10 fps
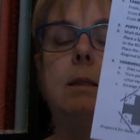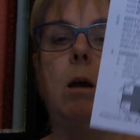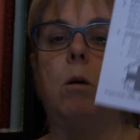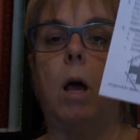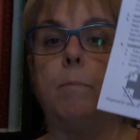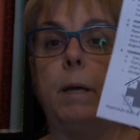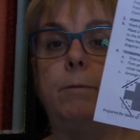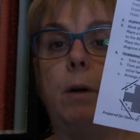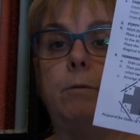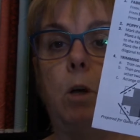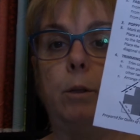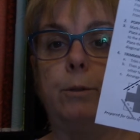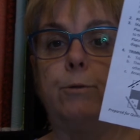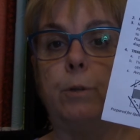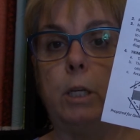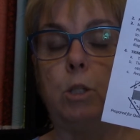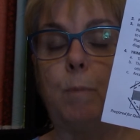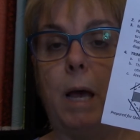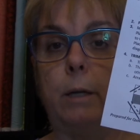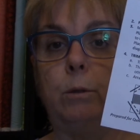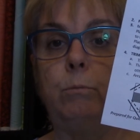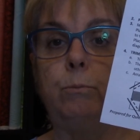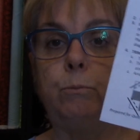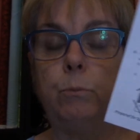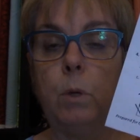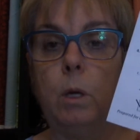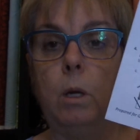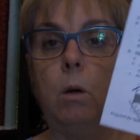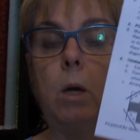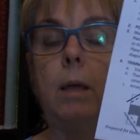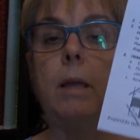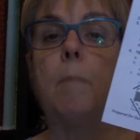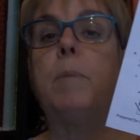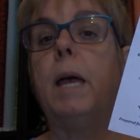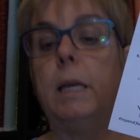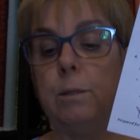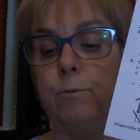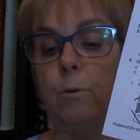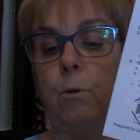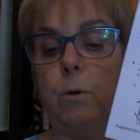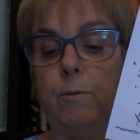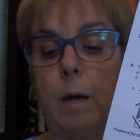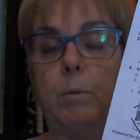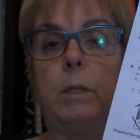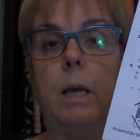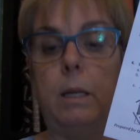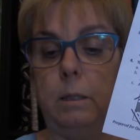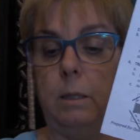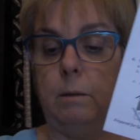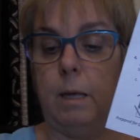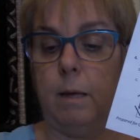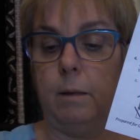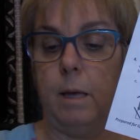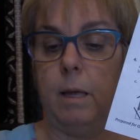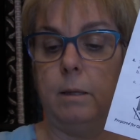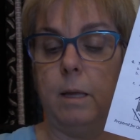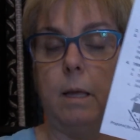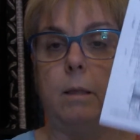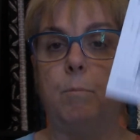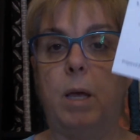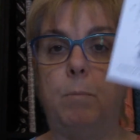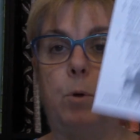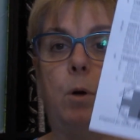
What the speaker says: out. I paid $5 for each pattern. Okay, that pays for the fabric and the paper